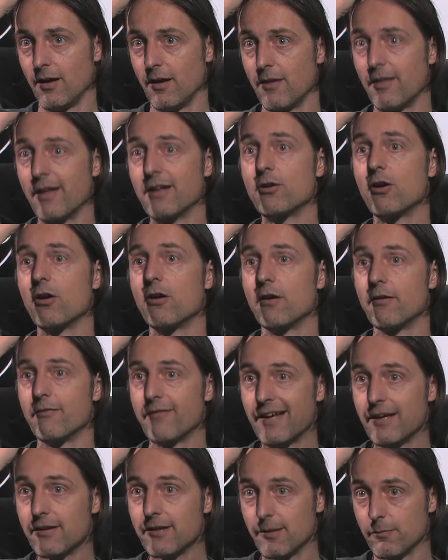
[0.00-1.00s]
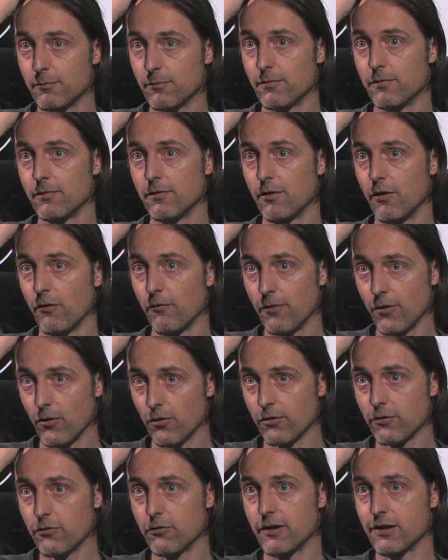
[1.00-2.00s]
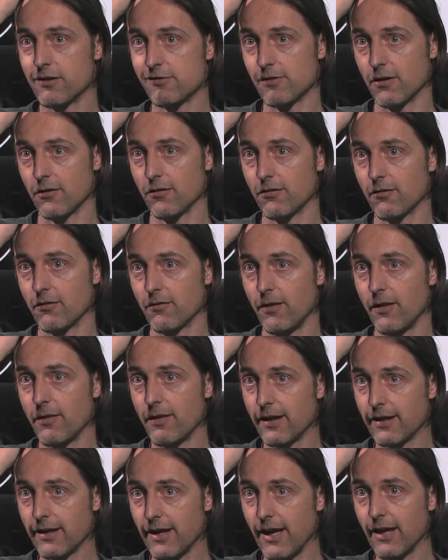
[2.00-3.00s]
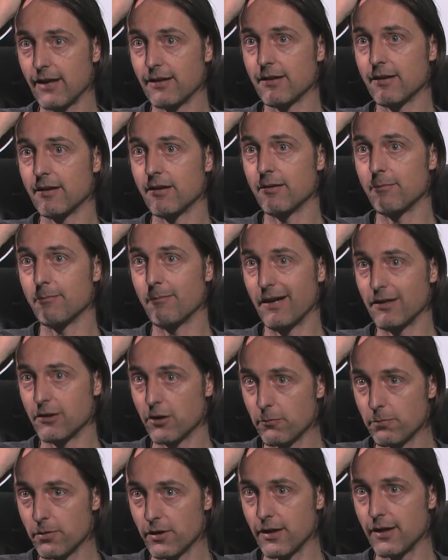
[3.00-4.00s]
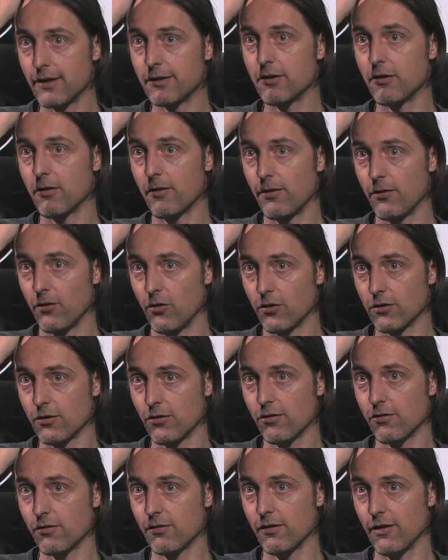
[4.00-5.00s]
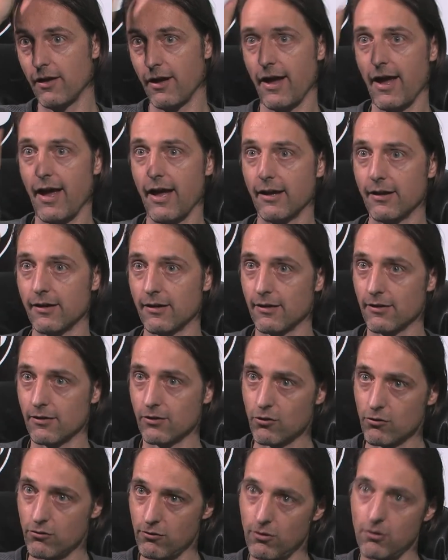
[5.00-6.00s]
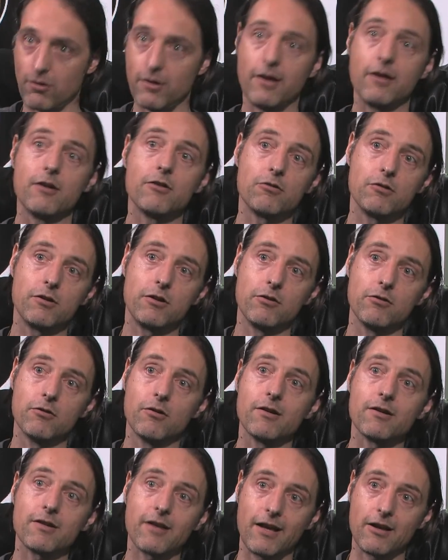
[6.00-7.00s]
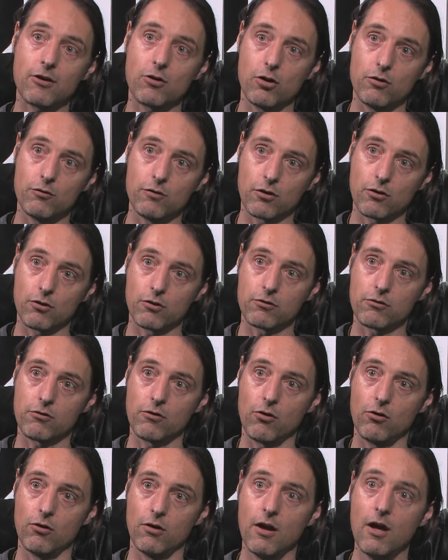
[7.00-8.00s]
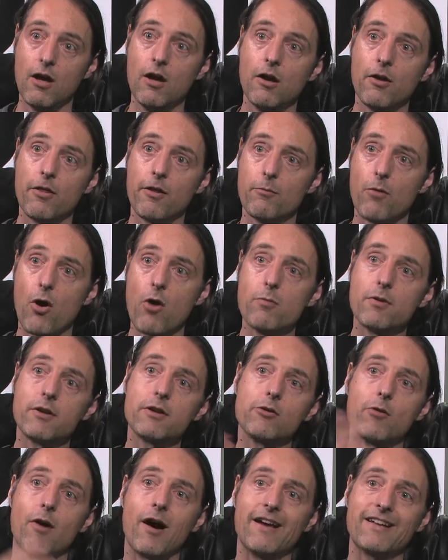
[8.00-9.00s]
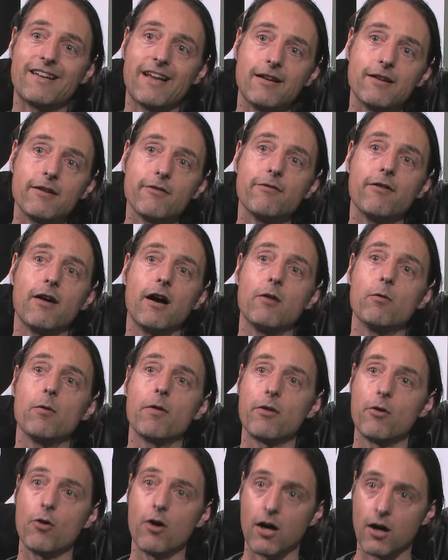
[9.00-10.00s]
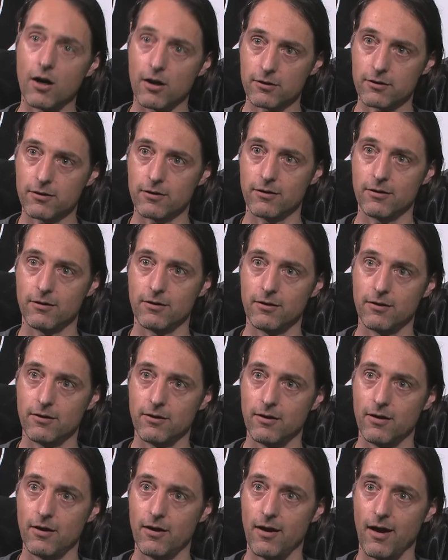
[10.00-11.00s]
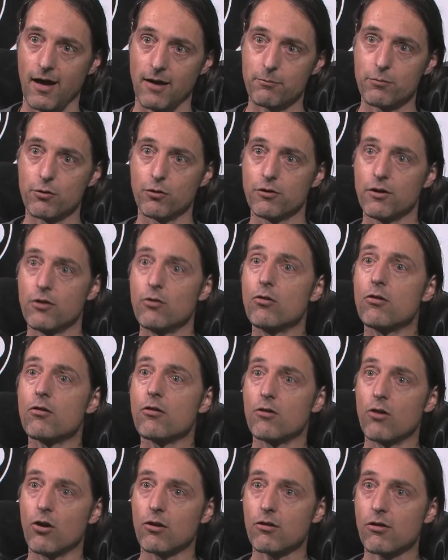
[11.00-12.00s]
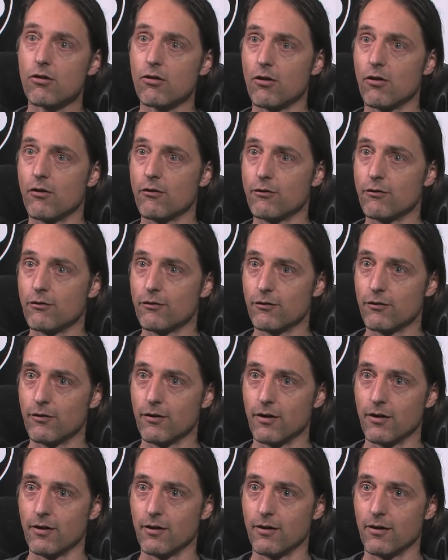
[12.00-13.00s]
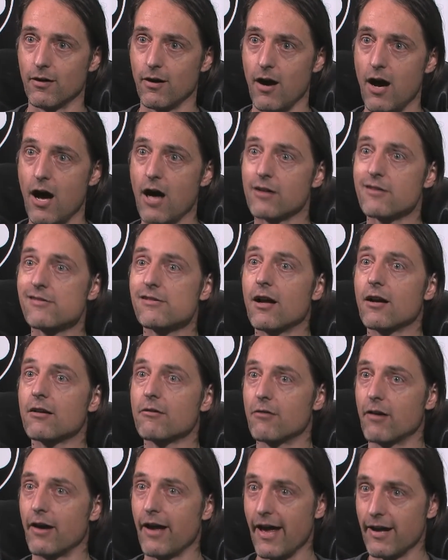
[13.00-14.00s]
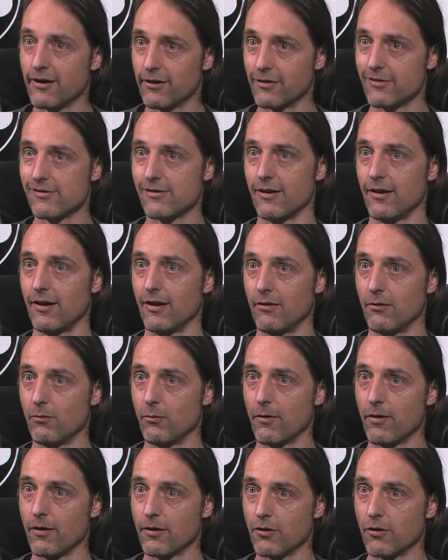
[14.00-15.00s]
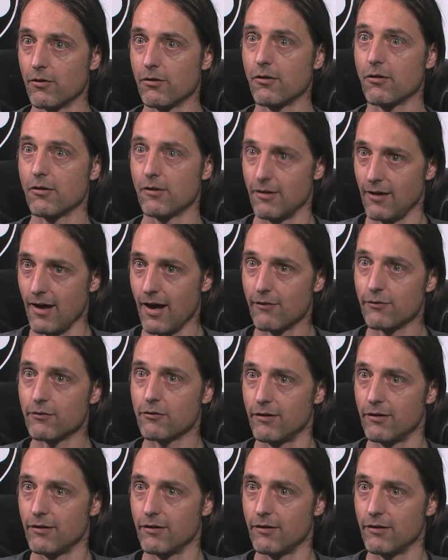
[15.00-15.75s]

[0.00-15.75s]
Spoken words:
then you're a victim of those creatures. Then they can manipulate your thoughts and crawl into you and take over control. The moment you identify with your heart and produce lots of heart chakra energy within your system, love,